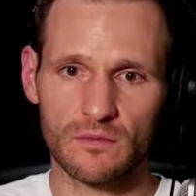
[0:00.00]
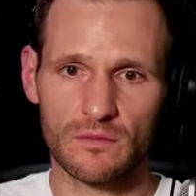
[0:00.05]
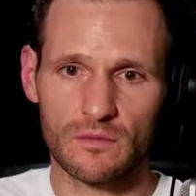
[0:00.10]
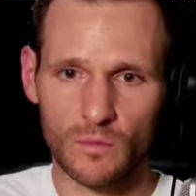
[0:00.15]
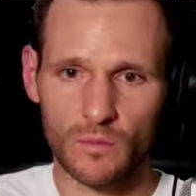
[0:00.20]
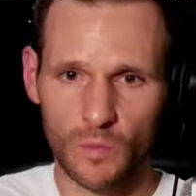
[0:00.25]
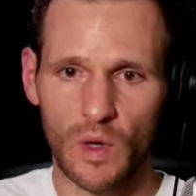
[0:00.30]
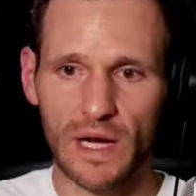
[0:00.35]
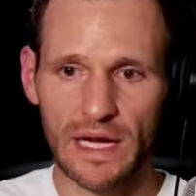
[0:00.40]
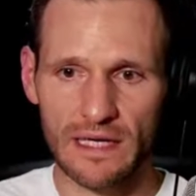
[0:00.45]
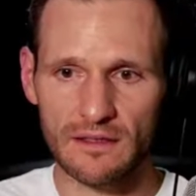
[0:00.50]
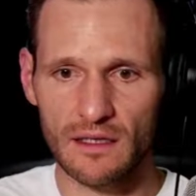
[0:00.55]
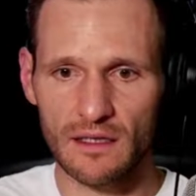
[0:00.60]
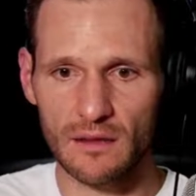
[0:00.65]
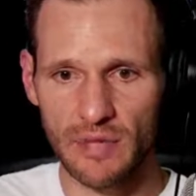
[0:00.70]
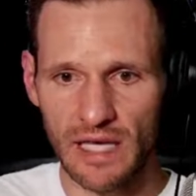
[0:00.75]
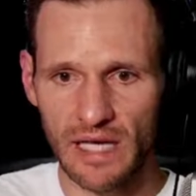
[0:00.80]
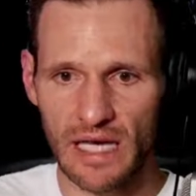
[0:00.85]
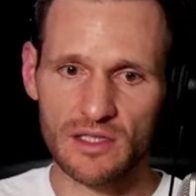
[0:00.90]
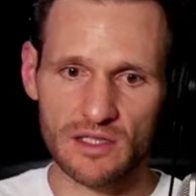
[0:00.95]
weight
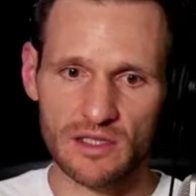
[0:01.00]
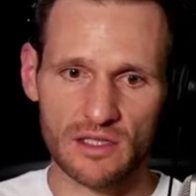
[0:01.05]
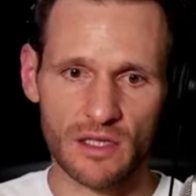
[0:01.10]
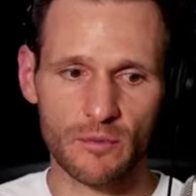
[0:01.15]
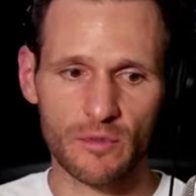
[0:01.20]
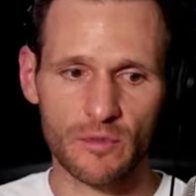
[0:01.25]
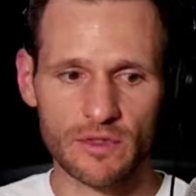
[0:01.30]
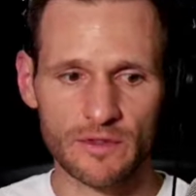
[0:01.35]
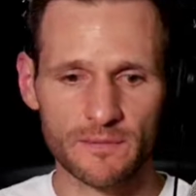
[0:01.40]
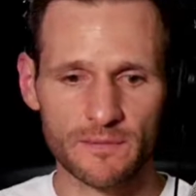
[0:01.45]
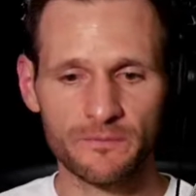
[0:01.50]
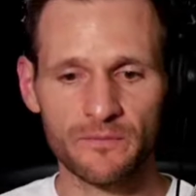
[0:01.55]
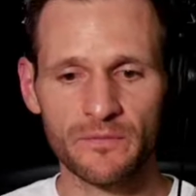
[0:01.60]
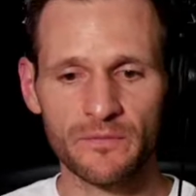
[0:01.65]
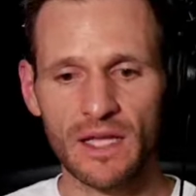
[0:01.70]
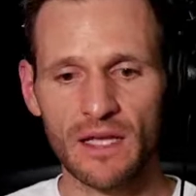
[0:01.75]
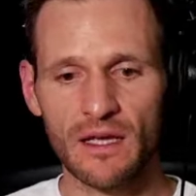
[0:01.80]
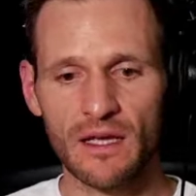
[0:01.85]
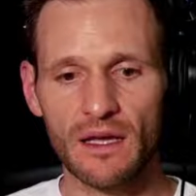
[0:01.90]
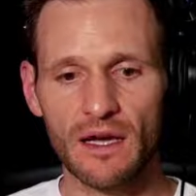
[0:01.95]
and page numbers,
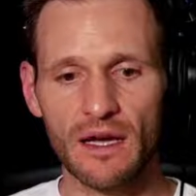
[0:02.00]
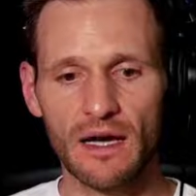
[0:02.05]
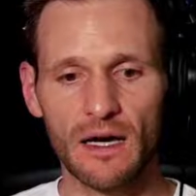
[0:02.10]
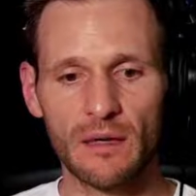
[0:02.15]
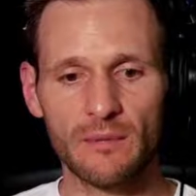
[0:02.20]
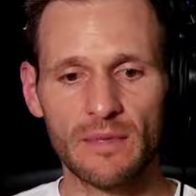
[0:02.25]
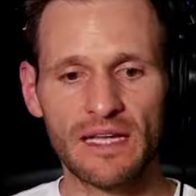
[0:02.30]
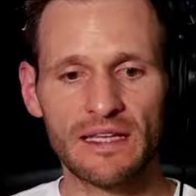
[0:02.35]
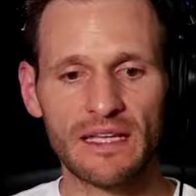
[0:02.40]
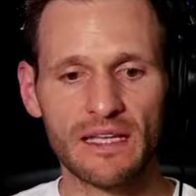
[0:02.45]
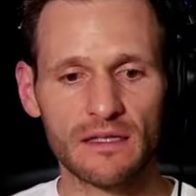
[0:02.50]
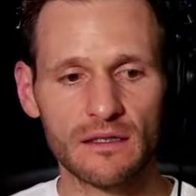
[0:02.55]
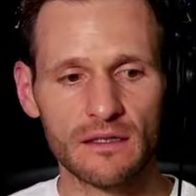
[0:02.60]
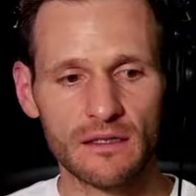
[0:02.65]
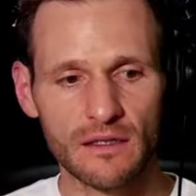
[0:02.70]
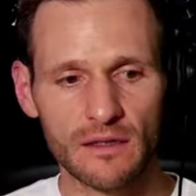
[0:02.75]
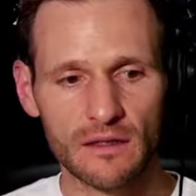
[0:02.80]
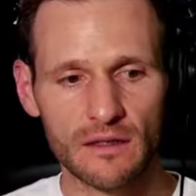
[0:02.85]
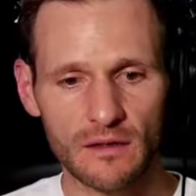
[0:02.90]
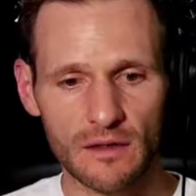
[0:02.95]
and then
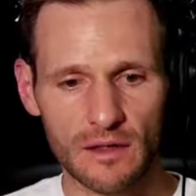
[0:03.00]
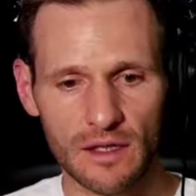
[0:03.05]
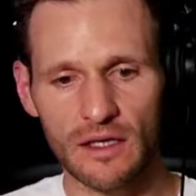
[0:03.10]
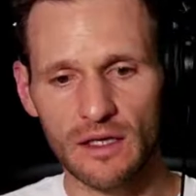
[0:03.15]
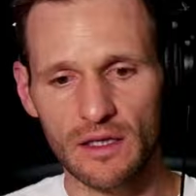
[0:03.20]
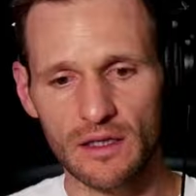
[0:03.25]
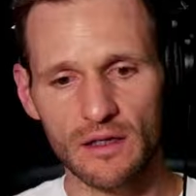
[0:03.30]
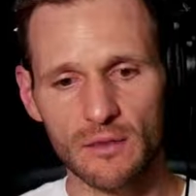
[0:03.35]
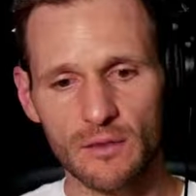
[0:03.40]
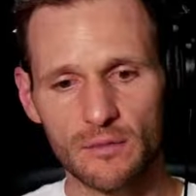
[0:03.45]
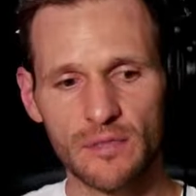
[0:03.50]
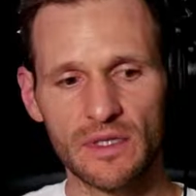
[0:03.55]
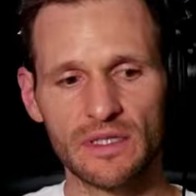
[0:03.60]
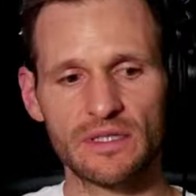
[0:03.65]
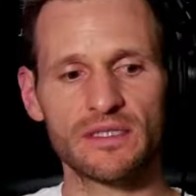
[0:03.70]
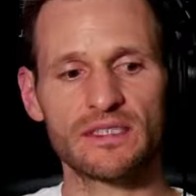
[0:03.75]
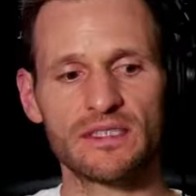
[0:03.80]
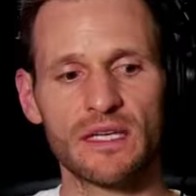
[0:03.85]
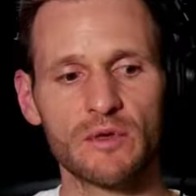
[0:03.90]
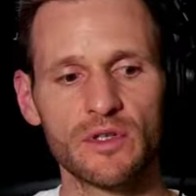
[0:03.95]
in
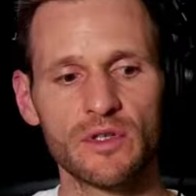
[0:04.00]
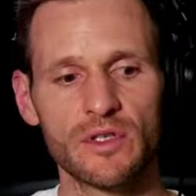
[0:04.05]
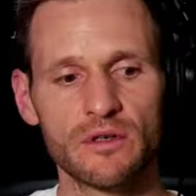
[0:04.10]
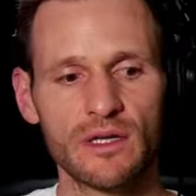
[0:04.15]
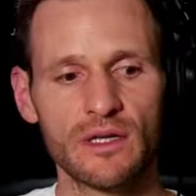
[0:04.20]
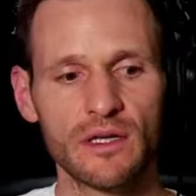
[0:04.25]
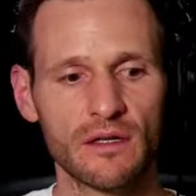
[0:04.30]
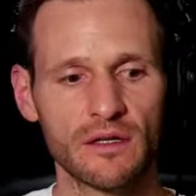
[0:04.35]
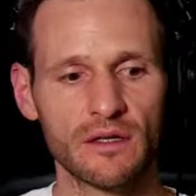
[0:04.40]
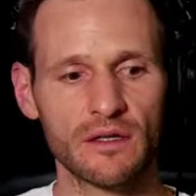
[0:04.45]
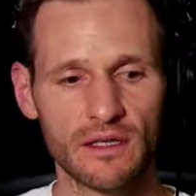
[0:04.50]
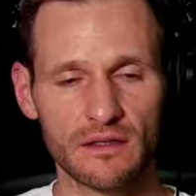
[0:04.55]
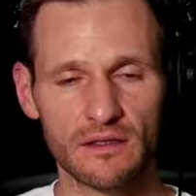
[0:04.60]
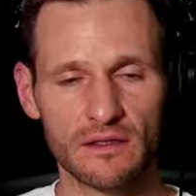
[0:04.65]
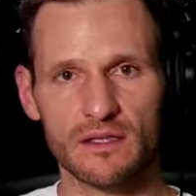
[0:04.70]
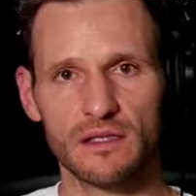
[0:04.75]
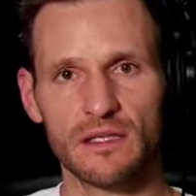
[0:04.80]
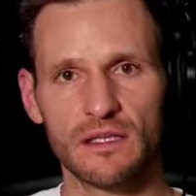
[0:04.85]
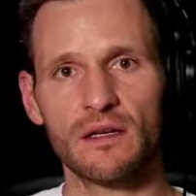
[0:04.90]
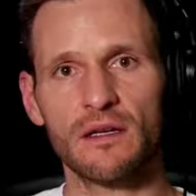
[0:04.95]
December you get all
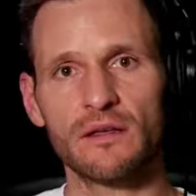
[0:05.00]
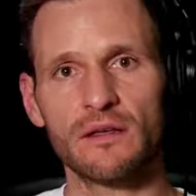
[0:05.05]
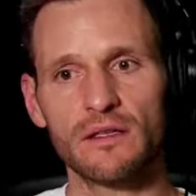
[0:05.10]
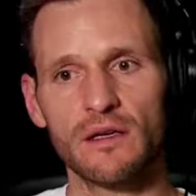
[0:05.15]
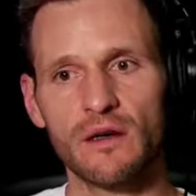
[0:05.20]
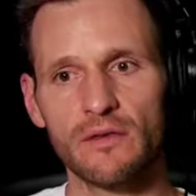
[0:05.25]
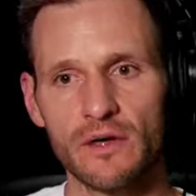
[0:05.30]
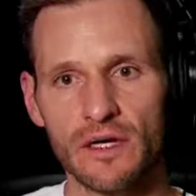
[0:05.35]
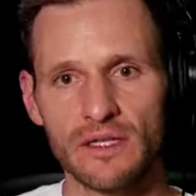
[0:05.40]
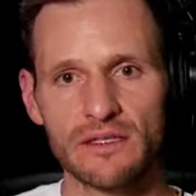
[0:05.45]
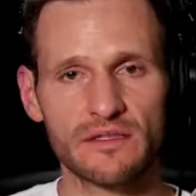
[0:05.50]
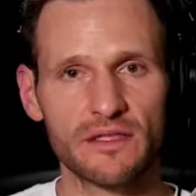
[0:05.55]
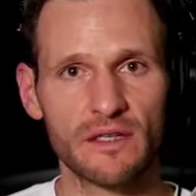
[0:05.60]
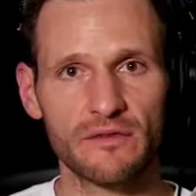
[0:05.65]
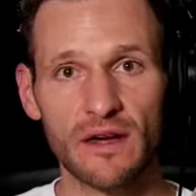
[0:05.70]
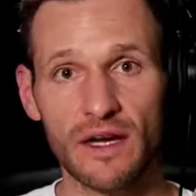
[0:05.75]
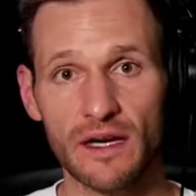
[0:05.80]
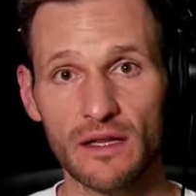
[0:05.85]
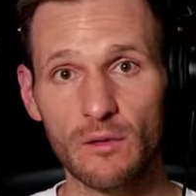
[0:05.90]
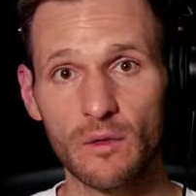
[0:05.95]
the overhead
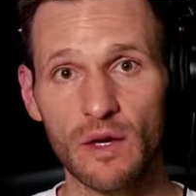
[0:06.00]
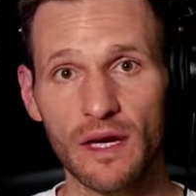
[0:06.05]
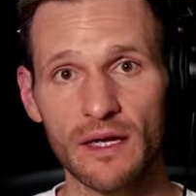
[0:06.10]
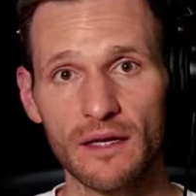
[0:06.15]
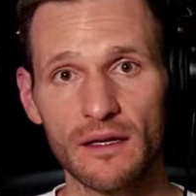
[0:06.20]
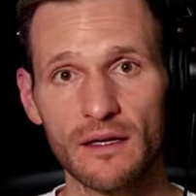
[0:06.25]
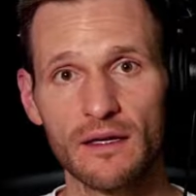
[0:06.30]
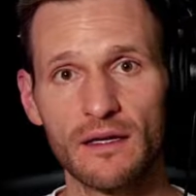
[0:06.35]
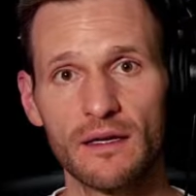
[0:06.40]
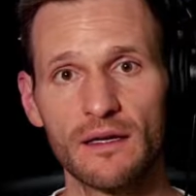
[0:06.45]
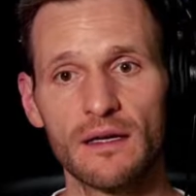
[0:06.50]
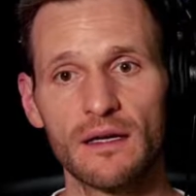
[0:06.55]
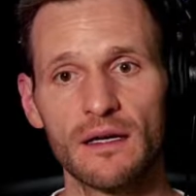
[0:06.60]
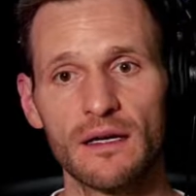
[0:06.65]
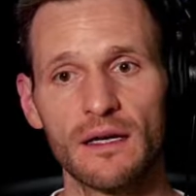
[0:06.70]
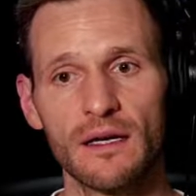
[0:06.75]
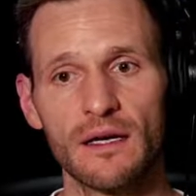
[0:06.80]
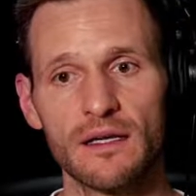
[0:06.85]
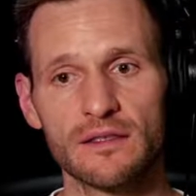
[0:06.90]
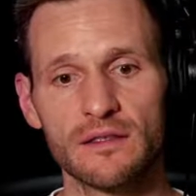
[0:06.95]
stuff out of the way,
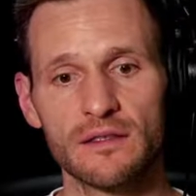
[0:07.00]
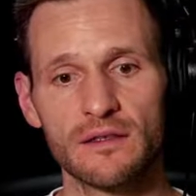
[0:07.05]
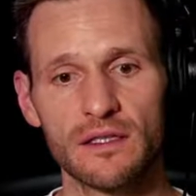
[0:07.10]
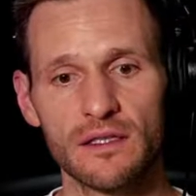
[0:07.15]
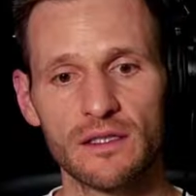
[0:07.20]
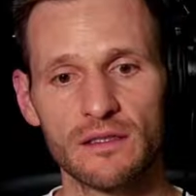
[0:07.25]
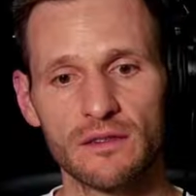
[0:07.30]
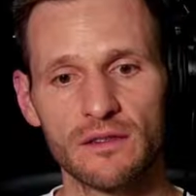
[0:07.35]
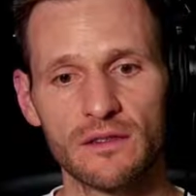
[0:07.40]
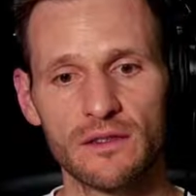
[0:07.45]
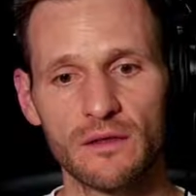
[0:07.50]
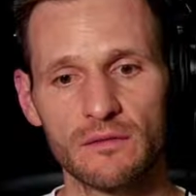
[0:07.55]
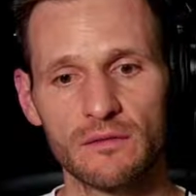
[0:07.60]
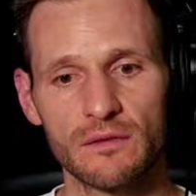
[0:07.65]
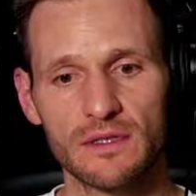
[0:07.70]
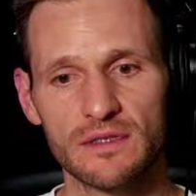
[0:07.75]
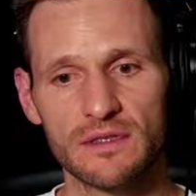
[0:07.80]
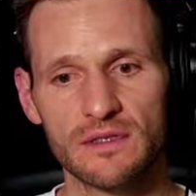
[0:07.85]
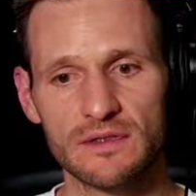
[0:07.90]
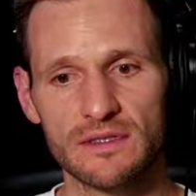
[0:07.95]
so that you
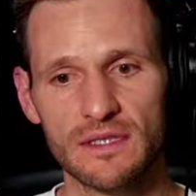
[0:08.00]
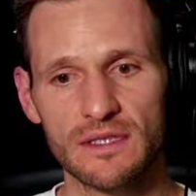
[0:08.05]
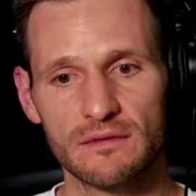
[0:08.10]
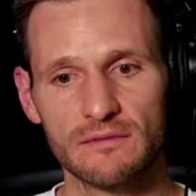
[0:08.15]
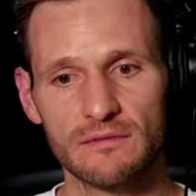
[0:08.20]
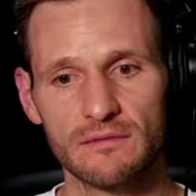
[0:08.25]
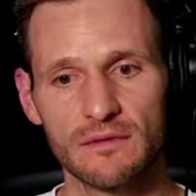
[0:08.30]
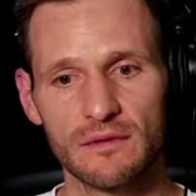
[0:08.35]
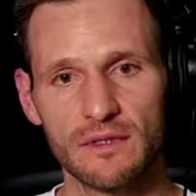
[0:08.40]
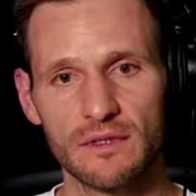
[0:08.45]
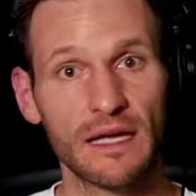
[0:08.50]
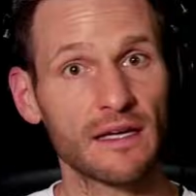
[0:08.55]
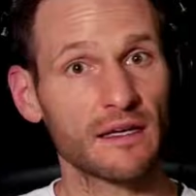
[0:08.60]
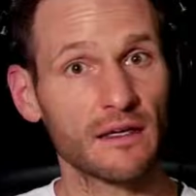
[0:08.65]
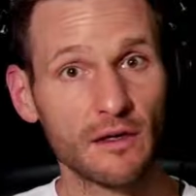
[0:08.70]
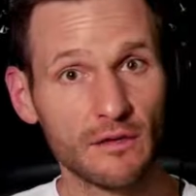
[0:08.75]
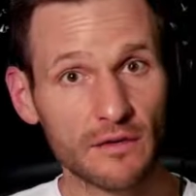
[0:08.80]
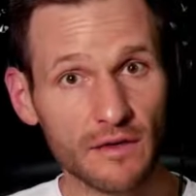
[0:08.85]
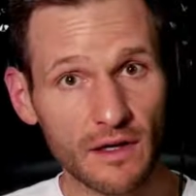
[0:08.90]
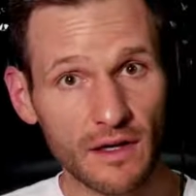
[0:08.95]
don't, so it's not
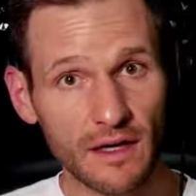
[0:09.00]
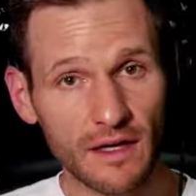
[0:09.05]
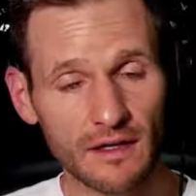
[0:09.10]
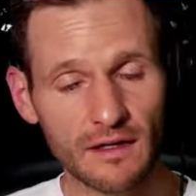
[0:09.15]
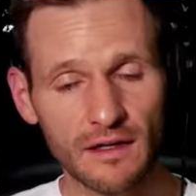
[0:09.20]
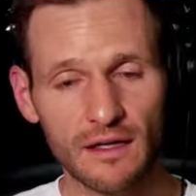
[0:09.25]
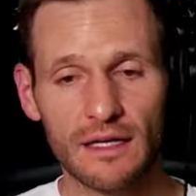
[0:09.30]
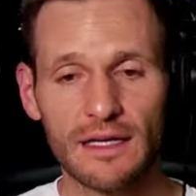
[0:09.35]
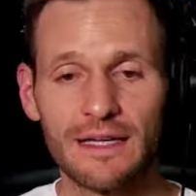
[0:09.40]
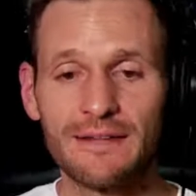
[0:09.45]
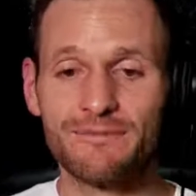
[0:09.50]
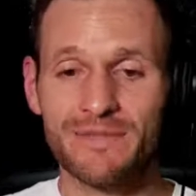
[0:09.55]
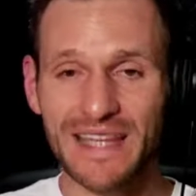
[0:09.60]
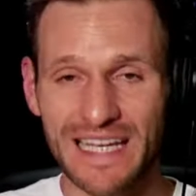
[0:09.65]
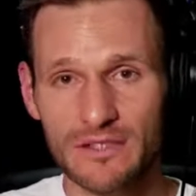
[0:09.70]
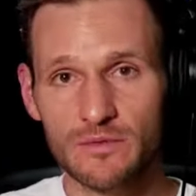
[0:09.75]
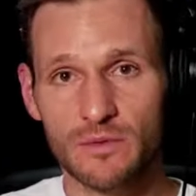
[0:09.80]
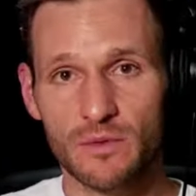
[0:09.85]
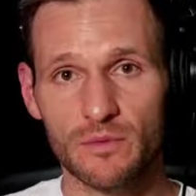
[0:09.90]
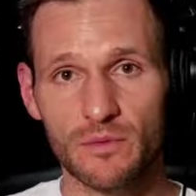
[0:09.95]
hanging over your head.
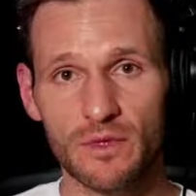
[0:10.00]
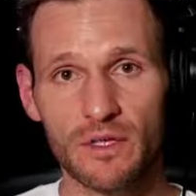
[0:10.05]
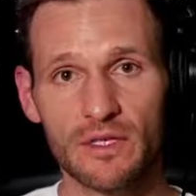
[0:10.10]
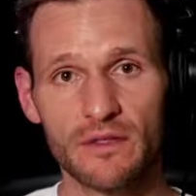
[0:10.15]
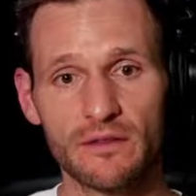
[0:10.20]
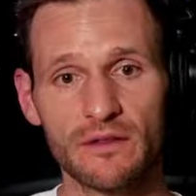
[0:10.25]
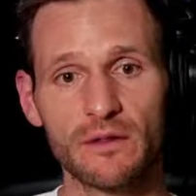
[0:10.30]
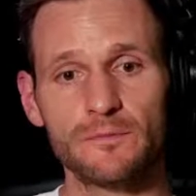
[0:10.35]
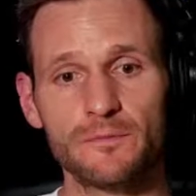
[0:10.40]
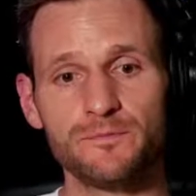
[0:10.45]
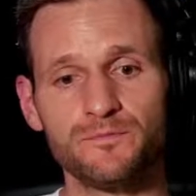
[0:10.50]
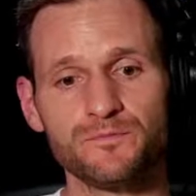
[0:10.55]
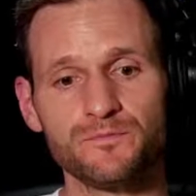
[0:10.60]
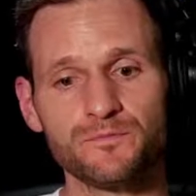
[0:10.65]
That's what we're going to do.